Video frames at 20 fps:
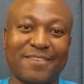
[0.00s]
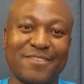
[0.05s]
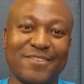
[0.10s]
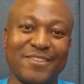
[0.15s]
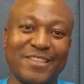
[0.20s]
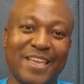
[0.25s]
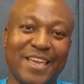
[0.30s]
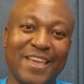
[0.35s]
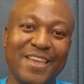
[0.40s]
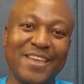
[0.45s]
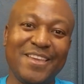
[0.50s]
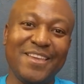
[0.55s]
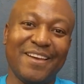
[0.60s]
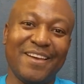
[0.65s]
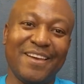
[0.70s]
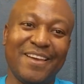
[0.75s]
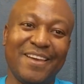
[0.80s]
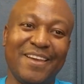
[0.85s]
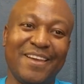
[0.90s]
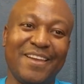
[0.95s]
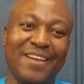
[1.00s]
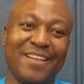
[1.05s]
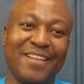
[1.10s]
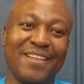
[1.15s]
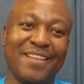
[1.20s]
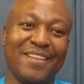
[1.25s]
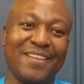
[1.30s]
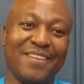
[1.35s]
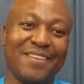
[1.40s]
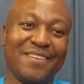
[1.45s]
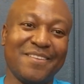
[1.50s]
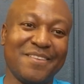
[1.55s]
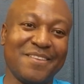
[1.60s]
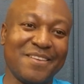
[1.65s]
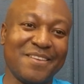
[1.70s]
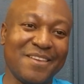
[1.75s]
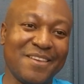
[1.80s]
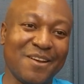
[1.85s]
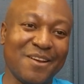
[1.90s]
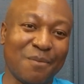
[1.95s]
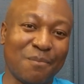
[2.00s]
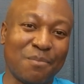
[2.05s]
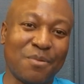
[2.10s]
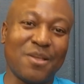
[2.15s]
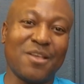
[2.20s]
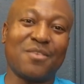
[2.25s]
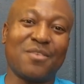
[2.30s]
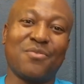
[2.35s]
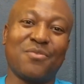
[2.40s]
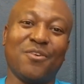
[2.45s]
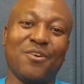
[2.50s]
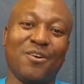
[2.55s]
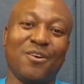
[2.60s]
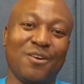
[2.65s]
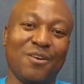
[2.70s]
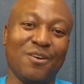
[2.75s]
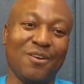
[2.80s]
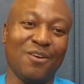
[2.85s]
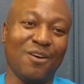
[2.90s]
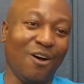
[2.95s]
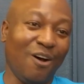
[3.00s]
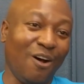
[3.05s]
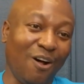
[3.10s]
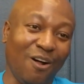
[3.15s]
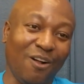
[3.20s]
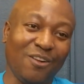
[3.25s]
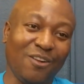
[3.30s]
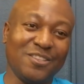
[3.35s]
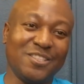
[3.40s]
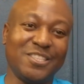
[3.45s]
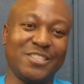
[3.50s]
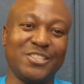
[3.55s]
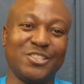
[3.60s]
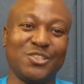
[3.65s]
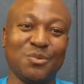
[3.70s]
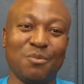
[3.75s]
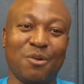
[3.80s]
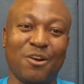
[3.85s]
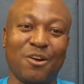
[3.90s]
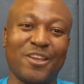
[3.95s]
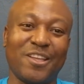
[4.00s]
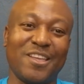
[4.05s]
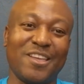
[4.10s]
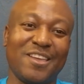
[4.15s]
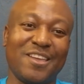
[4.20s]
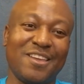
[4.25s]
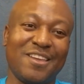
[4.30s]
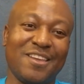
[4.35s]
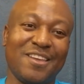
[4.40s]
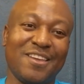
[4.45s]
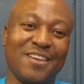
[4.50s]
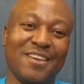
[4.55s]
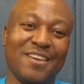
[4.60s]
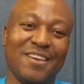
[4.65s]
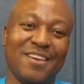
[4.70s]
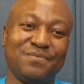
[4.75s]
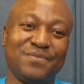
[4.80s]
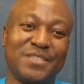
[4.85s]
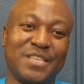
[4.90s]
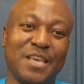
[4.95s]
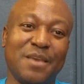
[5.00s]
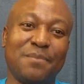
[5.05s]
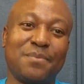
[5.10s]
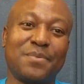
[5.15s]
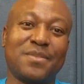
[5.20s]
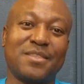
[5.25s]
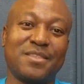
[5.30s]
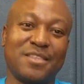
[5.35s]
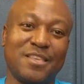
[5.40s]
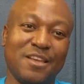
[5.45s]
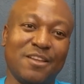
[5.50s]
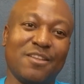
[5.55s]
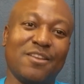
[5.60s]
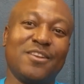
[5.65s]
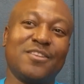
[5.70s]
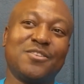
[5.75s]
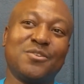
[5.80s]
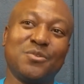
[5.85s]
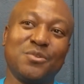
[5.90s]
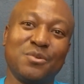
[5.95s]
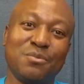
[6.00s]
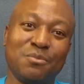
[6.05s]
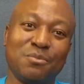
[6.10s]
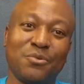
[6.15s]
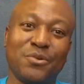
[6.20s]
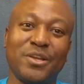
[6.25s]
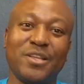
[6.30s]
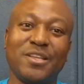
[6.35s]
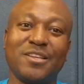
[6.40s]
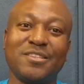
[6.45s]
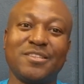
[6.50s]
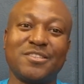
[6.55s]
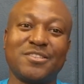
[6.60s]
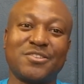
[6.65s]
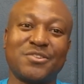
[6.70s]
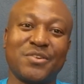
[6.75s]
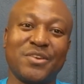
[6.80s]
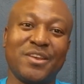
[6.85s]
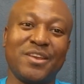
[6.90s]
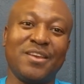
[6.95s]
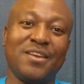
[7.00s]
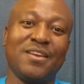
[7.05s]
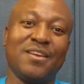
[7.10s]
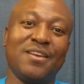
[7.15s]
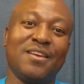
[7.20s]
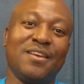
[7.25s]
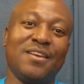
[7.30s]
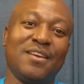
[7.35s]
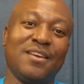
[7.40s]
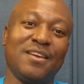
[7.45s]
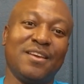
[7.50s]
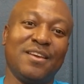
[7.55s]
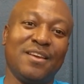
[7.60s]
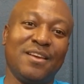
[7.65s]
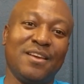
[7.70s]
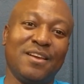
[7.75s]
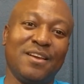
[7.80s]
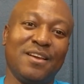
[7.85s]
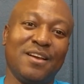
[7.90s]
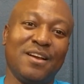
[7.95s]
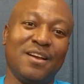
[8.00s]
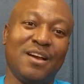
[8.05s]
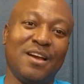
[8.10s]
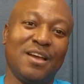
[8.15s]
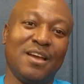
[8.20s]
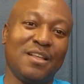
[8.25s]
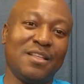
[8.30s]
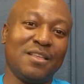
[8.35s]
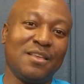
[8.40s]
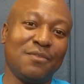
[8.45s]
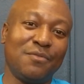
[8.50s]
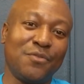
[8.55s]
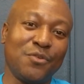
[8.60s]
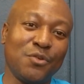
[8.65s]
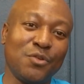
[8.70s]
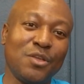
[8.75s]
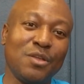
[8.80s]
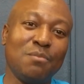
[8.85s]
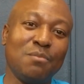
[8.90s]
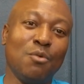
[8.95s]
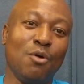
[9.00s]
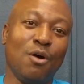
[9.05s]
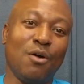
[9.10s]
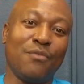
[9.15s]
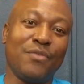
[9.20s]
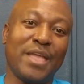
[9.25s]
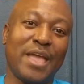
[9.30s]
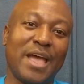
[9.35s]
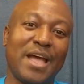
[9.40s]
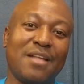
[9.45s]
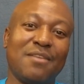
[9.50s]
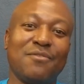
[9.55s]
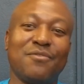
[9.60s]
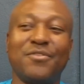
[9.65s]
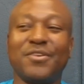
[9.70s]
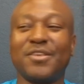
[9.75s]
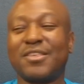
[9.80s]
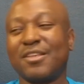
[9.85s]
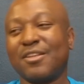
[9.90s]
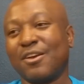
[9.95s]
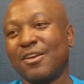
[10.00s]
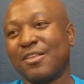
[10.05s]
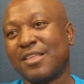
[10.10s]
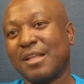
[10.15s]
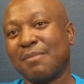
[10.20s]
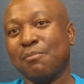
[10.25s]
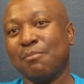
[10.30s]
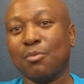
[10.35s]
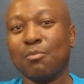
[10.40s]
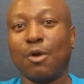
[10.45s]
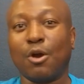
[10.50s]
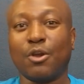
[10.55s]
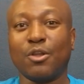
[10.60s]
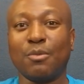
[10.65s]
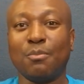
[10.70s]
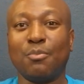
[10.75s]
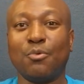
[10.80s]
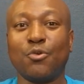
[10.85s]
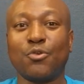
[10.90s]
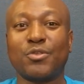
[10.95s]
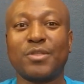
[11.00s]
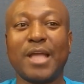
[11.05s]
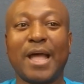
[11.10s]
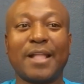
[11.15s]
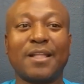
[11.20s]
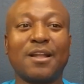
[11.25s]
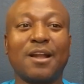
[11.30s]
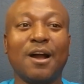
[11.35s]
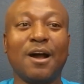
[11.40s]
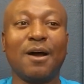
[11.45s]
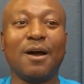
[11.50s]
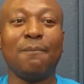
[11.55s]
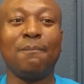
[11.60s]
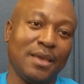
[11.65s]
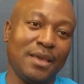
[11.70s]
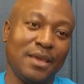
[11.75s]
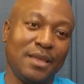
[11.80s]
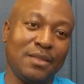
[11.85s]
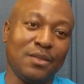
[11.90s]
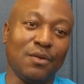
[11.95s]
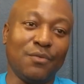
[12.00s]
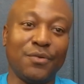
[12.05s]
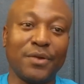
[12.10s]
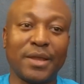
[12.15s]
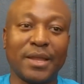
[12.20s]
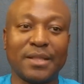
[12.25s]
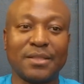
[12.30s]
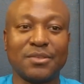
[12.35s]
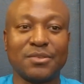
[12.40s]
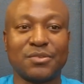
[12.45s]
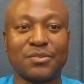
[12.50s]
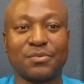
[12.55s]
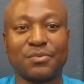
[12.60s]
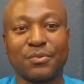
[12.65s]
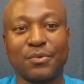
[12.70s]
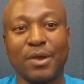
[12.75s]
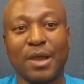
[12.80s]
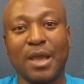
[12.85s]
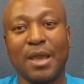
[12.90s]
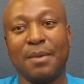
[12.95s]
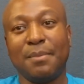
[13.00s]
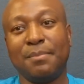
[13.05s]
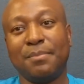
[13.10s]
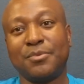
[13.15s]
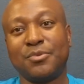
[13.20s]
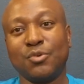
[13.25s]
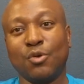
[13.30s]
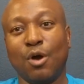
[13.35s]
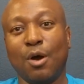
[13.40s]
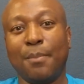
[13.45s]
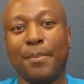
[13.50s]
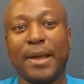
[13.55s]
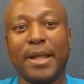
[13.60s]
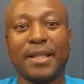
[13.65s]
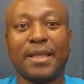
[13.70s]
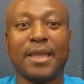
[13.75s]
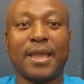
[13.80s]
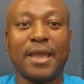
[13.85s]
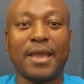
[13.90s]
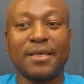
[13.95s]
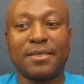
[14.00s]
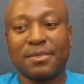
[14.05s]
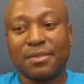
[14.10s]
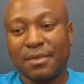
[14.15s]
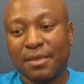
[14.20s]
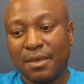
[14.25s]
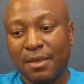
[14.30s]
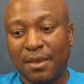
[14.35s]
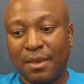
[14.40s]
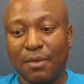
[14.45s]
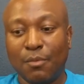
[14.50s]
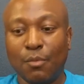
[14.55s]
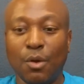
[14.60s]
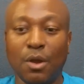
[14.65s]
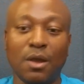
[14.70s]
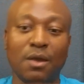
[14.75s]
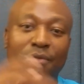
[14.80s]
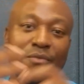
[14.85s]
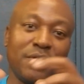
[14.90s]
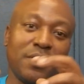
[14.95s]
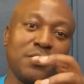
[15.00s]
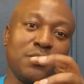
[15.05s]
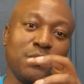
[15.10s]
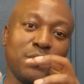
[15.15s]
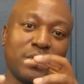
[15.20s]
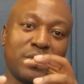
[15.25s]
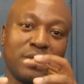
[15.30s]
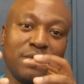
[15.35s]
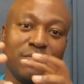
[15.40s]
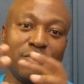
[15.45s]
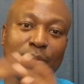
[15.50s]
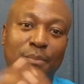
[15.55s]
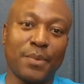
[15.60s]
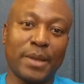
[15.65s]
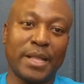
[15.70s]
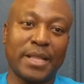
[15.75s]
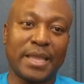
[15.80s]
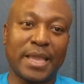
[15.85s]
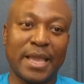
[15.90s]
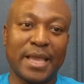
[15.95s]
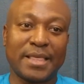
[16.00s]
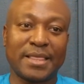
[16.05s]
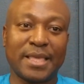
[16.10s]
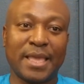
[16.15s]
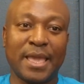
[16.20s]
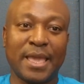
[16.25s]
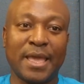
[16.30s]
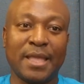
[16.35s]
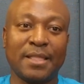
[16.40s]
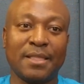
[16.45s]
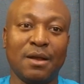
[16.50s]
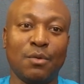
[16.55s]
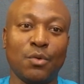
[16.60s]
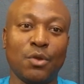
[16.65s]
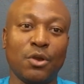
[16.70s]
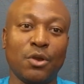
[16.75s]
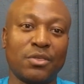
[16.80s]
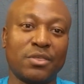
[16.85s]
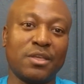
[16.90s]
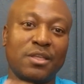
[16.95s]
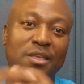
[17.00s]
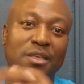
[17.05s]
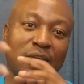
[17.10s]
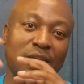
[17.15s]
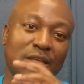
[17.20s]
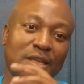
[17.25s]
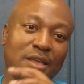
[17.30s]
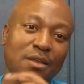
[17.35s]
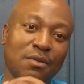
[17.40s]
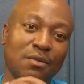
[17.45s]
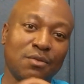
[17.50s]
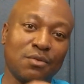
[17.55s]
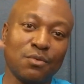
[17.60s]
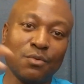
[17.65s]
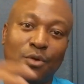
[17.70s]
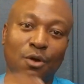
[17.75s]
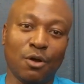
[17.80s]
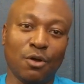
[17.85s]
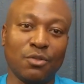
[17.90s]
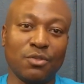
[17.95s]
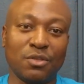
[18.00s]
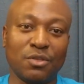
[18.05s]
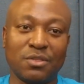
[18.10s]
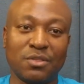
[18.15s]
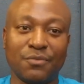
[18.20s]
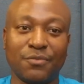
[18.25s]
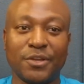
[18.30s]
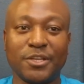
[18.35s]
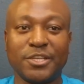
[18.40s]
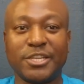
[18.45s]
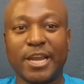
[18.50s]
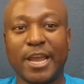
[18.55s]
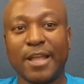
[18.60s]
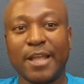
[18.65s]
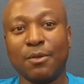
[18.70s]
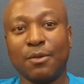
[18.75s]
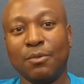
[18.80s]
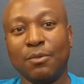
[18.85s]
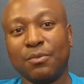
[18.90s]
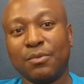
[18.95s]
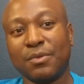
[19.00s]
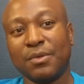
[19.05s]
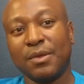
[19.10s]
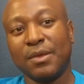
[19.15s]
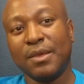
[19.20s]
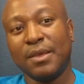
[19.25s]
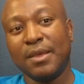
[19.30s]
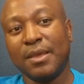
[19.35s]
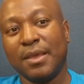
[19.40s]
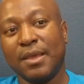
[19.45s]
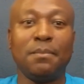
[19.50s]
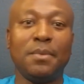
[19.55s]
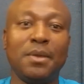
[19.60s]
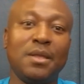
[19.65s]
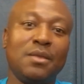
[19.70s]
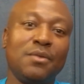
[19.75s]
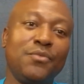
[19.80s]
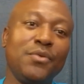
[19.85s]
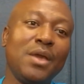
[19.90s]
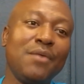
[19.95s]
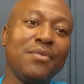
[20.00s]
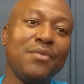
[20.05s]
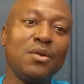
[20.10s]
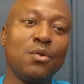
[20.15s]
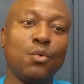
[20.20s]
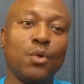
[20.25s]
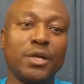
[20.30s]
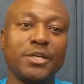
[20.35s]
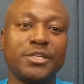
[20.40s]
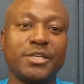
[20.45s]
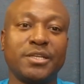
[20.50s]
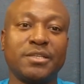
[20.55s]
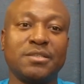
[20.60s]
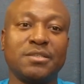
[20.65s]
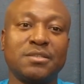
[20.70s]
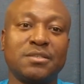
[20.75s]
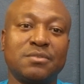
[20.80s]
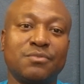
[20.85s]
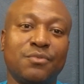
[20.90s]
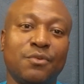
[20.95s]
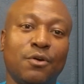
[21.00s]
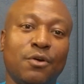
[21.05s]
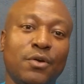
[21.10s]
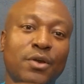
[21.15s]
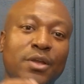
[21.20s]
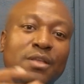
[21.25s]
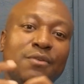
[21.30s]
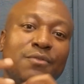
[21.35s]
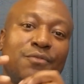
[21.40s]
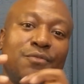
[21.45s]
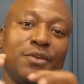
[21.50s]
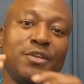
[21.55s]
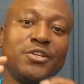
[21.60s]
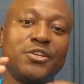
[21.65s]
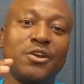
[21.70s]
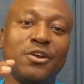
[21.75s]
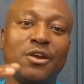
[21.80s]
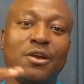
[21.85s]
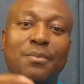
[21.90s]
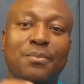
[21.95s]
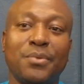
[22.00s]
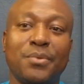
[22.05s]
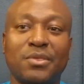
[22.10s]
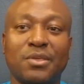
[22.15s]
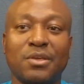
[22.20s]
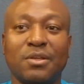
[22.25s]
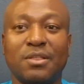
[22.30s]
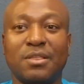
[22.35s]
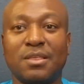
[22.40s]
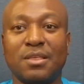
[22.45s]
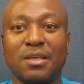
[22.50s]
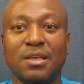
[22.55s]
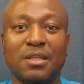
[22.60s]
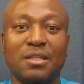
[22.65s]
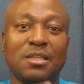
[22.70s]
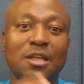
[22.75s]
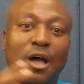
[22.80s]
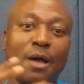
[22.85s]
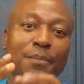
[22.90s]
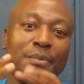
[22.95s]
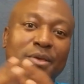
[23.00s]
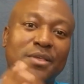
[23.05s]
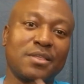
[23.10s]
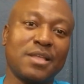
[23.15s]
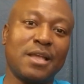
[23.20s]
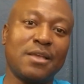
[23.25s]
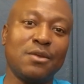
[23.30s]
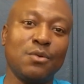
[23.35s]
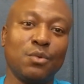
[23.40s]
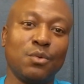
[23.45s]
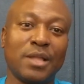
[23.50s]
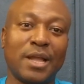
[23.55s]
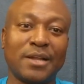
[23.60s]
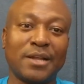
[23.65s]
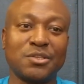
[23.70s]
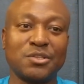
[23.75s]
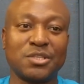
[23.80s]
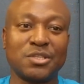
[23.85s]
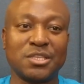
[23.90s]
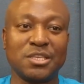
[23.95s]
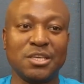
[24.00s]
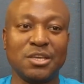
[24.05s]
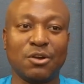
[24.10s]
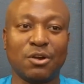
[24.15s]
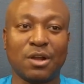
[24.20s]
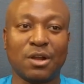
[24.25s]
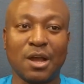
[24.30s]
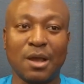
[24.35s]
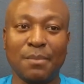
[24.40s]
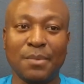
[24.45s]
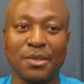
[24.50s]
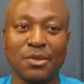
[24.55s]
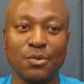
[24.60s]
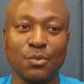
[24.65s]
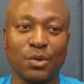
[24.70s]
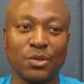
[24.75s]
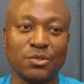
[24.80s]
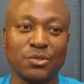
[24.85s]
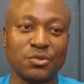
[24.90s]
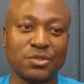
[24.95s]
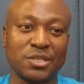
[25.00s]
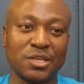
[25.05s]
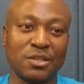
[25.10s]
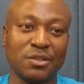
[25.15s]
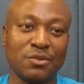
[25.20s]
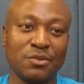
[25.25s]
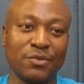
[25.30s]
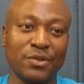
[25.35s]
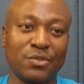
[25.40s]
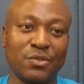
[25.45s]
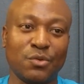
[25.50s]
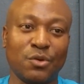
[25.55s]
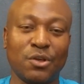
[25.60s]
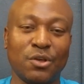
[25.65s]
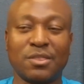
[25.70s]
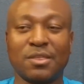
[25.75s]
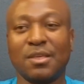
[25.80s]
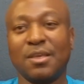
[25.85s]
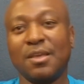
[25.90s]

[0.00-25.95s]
today, and the place for all digital marketing tips tailored to the marine industry. And if you need more of that, visit us at boatmarketingpost.com. And don't forget to subscribe to our podcast wherever you receive your podcast at. We are syndicating to all the different channels. And if you have any questions for any feature episodes and topics that you would like to see or comment you want to send over to us,